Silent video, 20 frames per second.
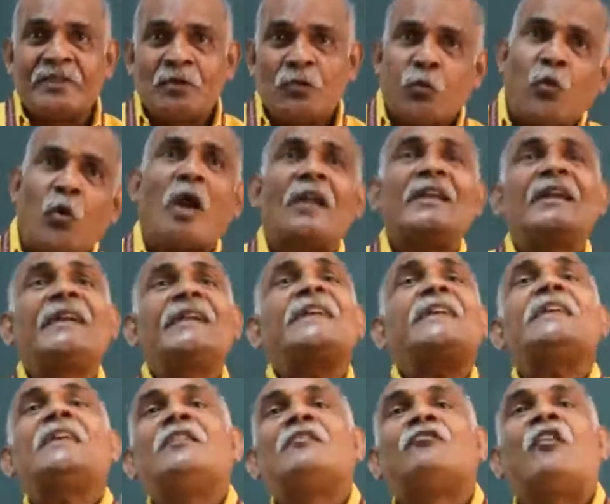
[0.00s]
who
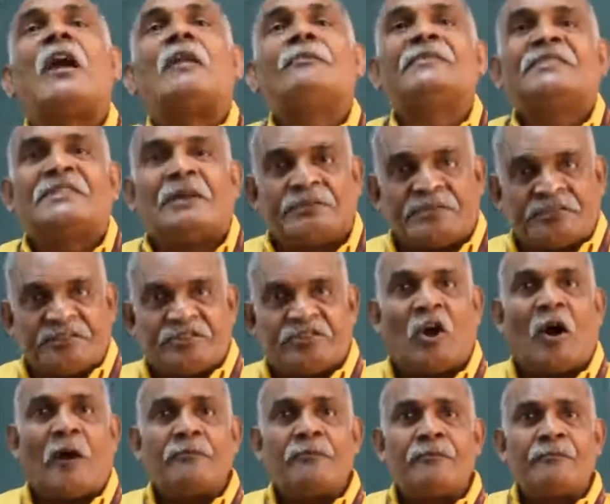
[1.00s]
already involved in the
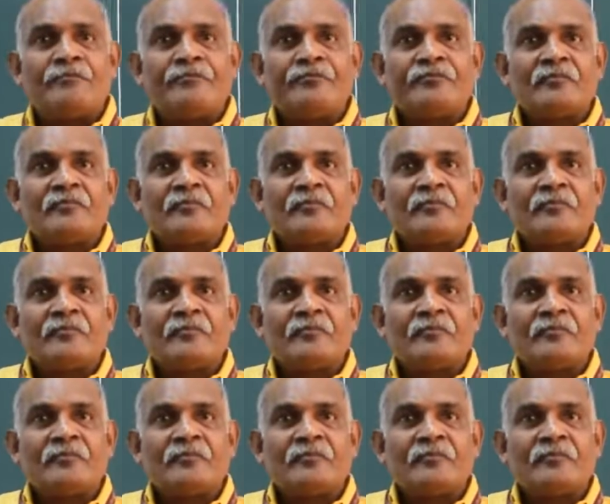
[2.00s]
job,